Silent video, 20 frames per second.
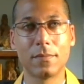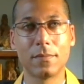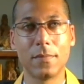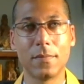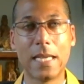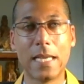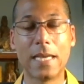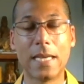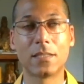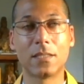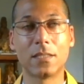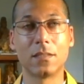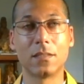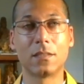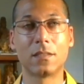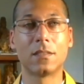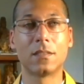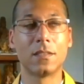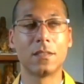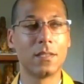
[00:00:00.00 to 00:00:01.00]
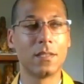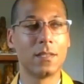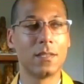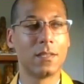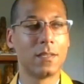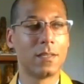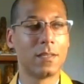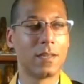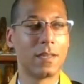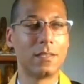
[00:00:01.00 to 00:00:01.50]
the essence
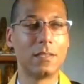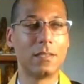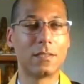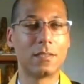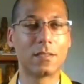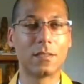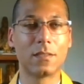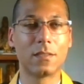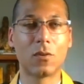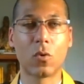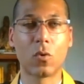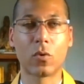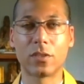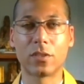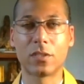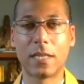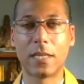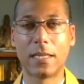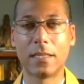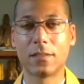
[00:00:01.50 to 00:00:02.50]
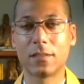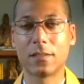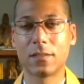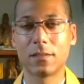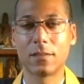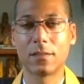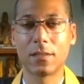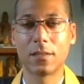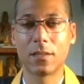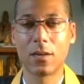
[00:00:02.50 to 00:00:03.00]
and these core states,
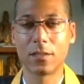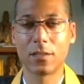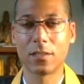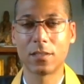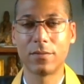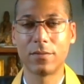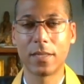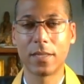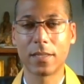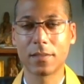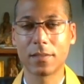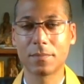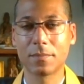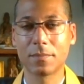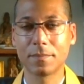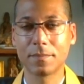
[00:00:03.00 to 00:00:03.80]
cause and effect.